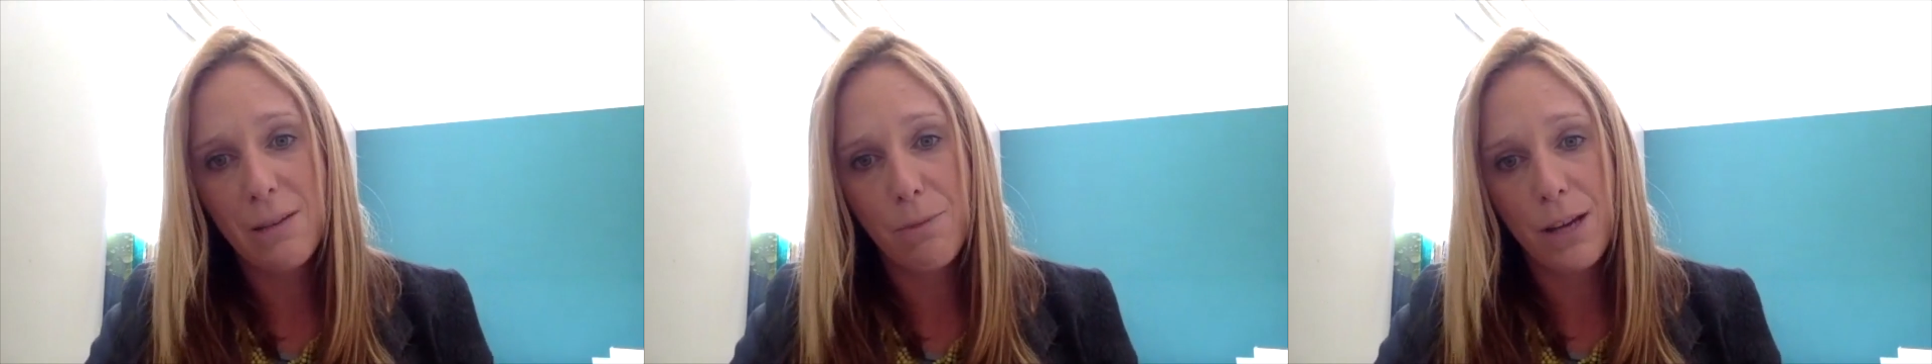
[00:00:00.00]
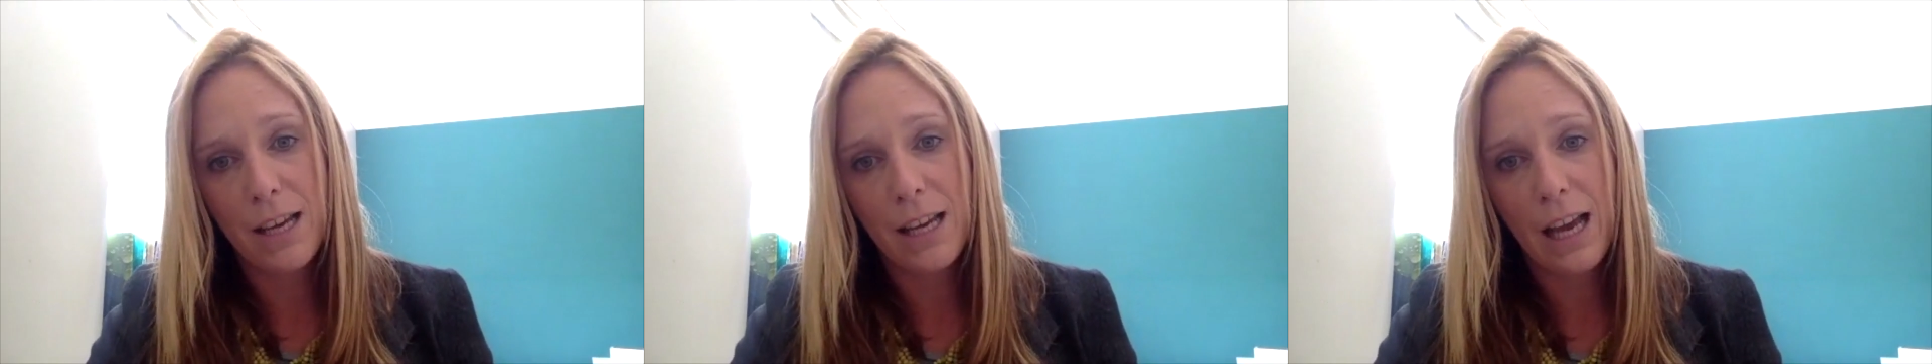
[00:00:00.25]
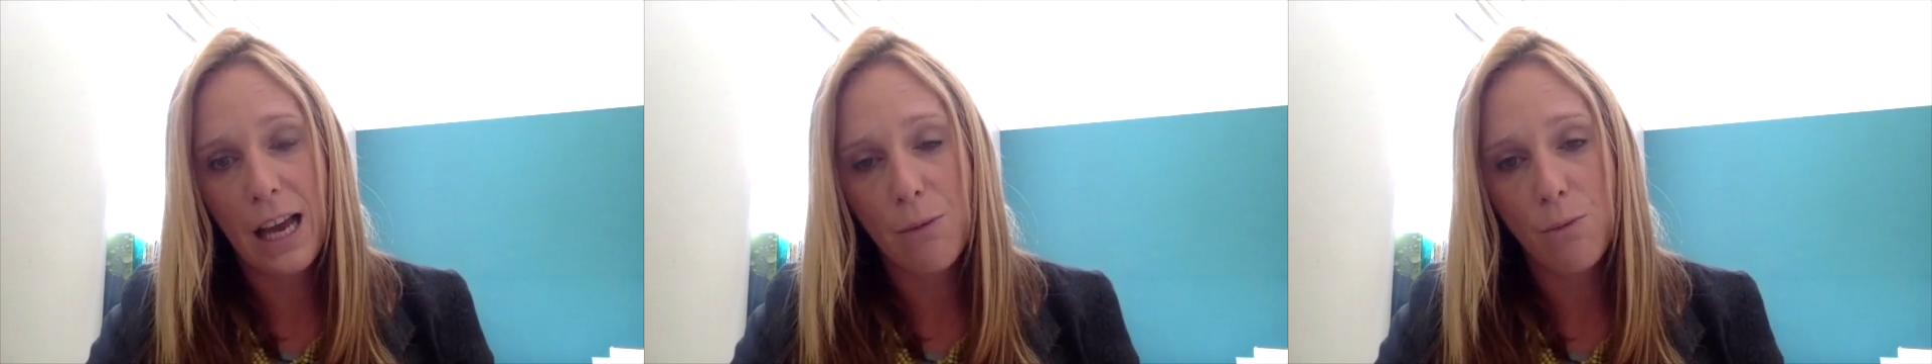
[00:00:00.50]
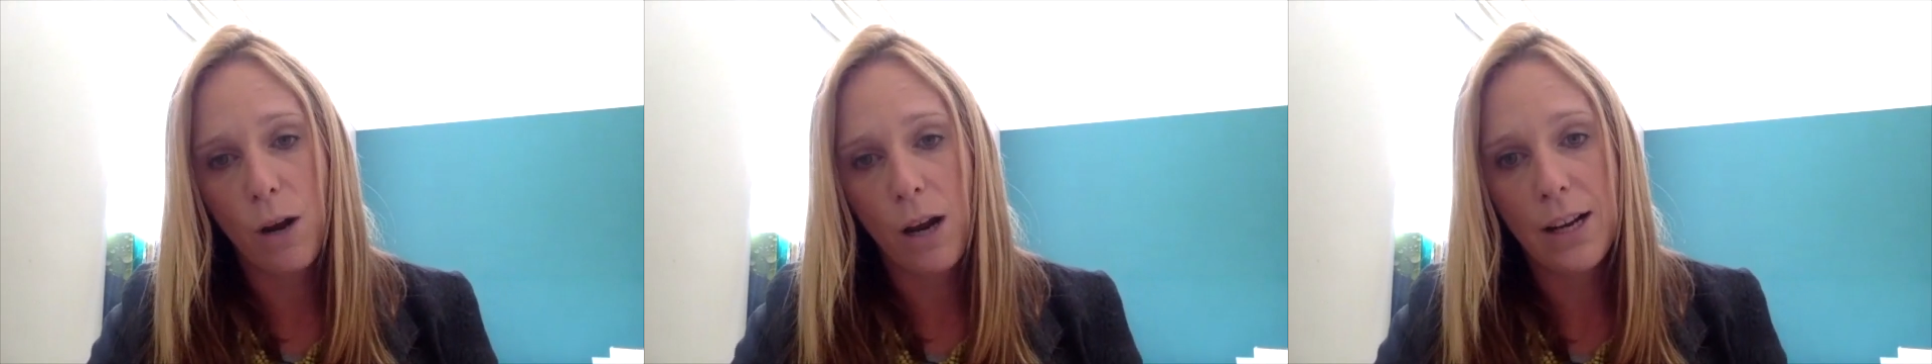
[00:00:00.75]
be
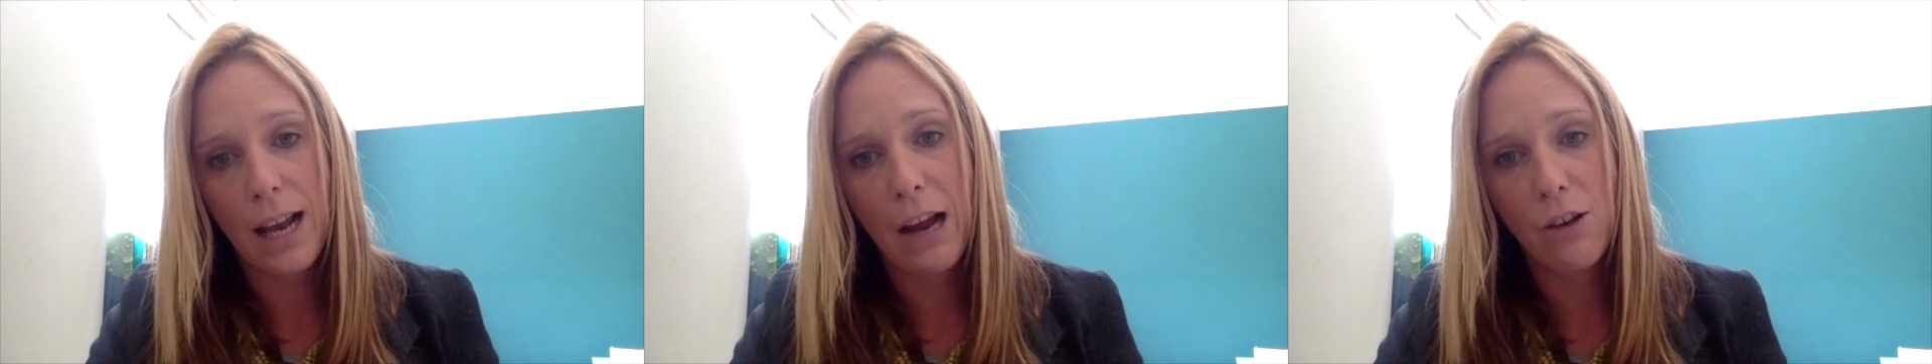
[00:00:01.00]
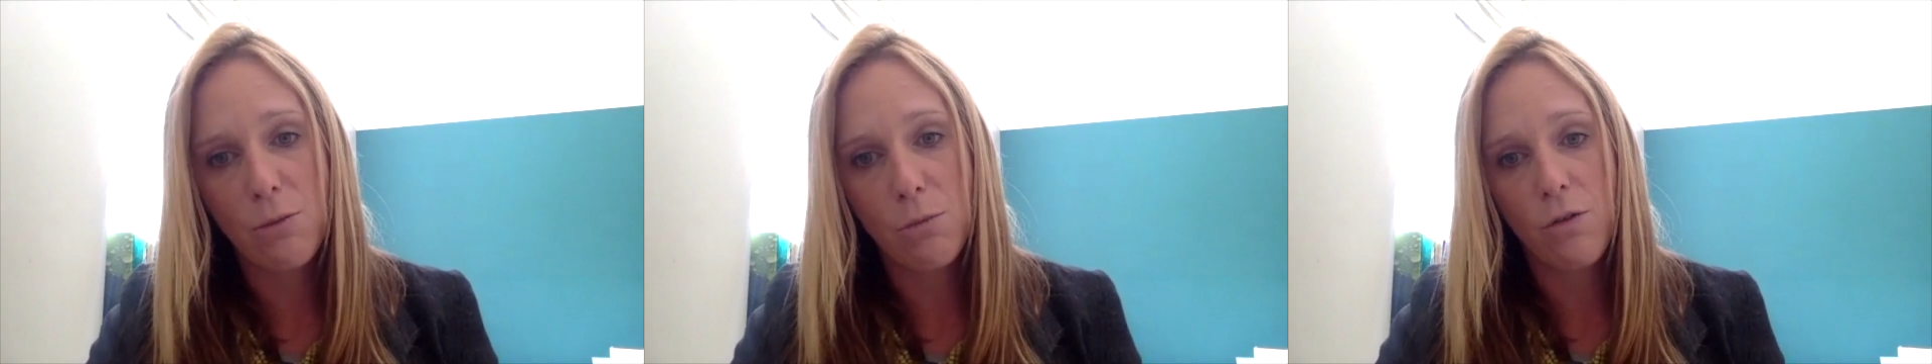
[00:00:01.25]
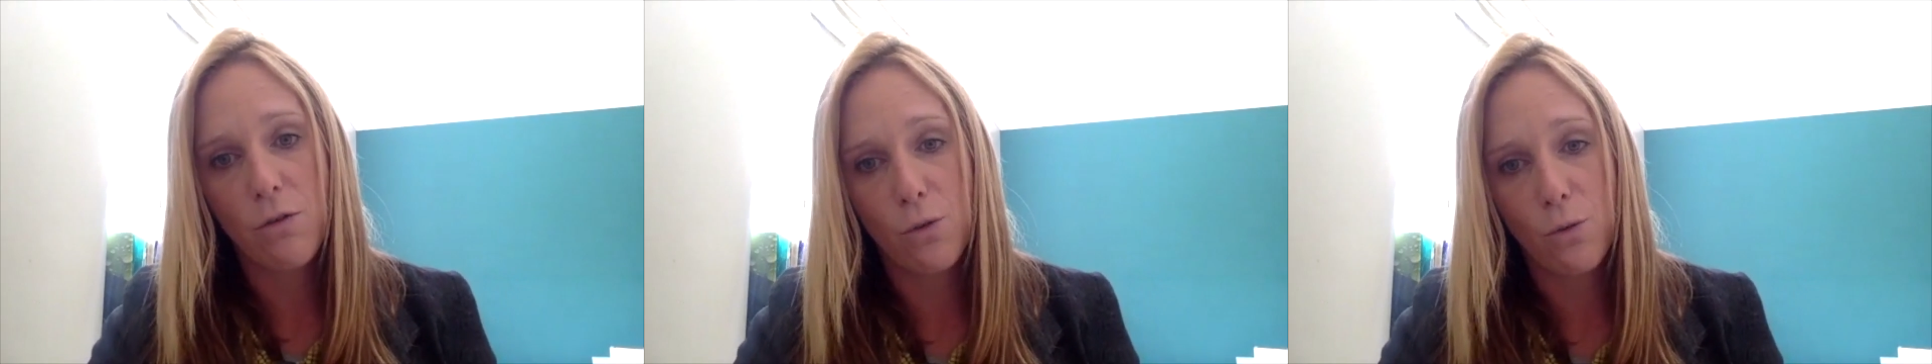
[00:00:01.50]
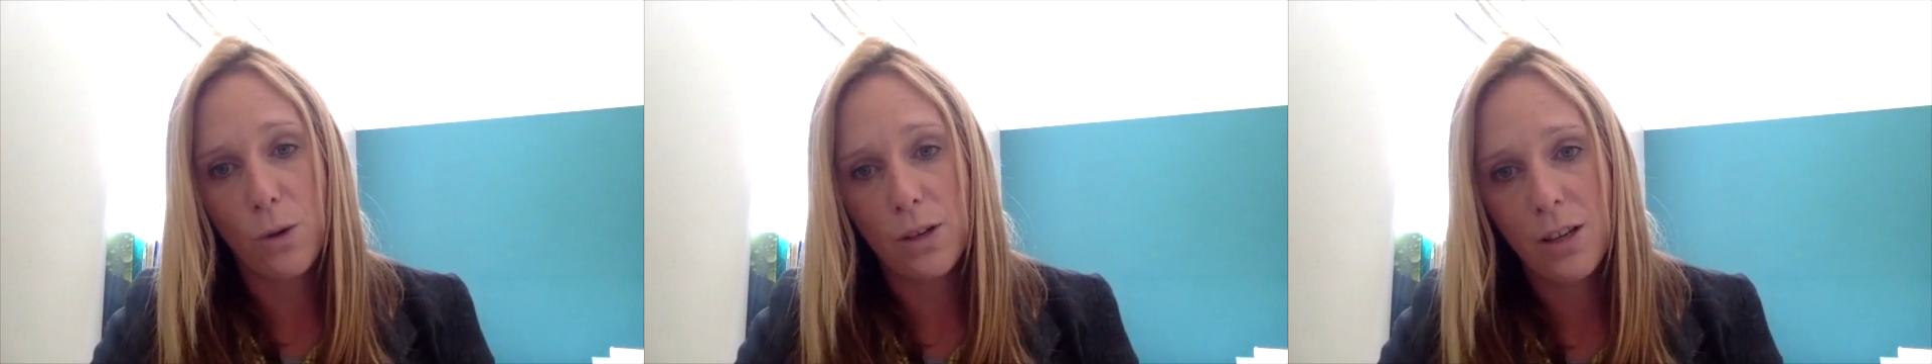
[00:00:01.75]
and how you move
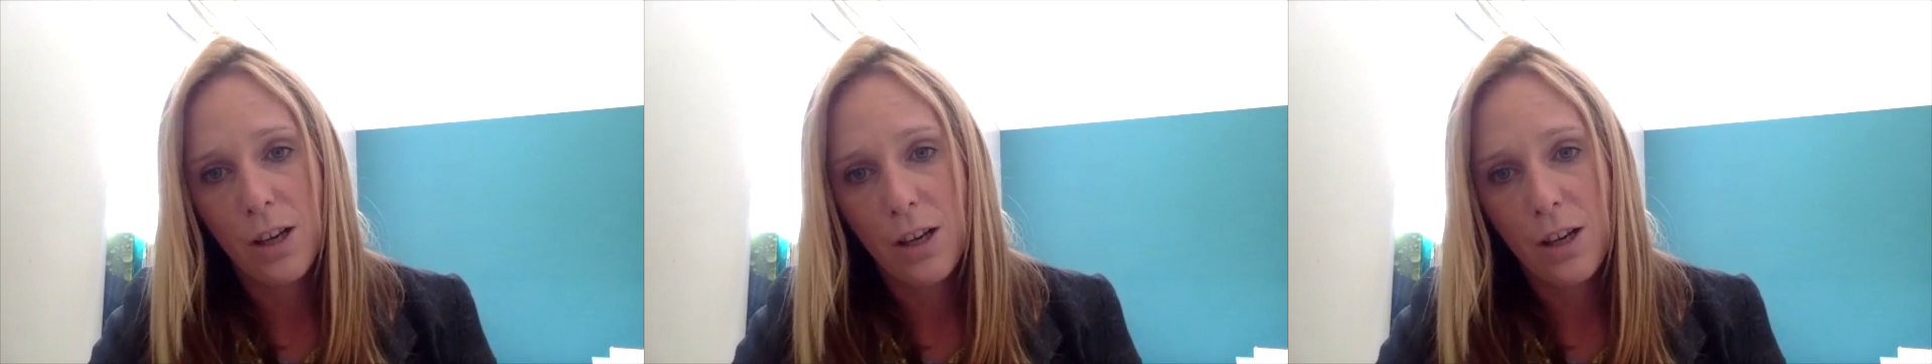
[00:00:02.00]
forward